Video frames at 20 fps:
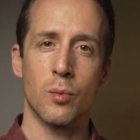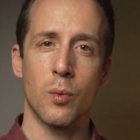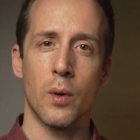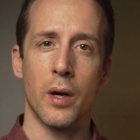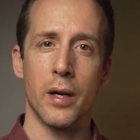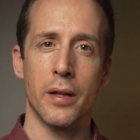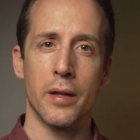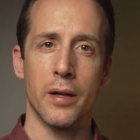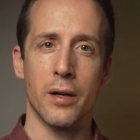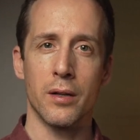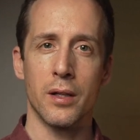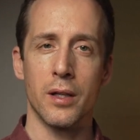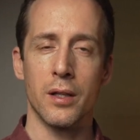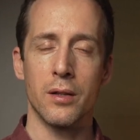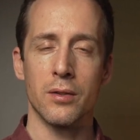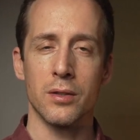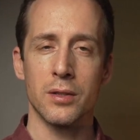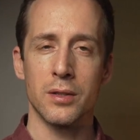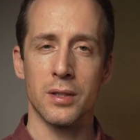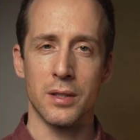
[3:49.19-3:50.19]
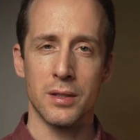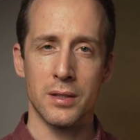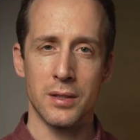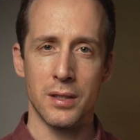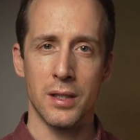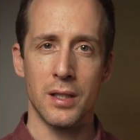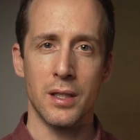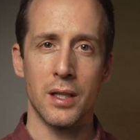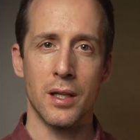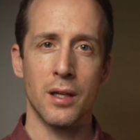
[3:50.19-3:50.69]
why they're either
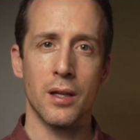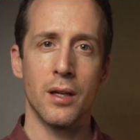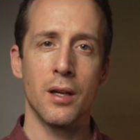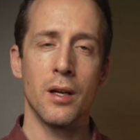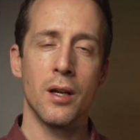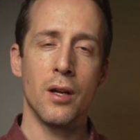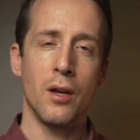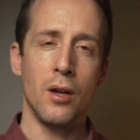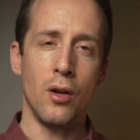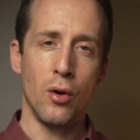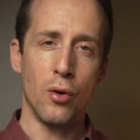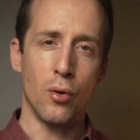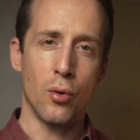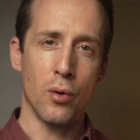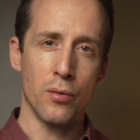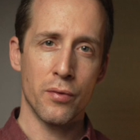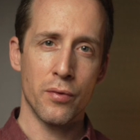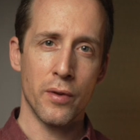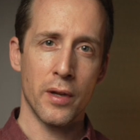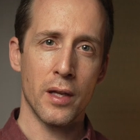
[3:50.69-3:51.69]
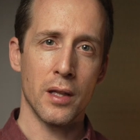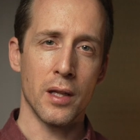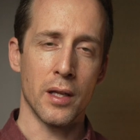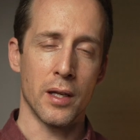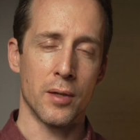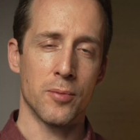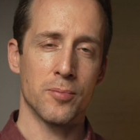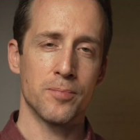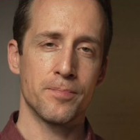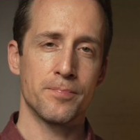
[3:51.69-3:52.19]
succeeding or
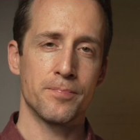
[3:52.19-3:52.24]
failing.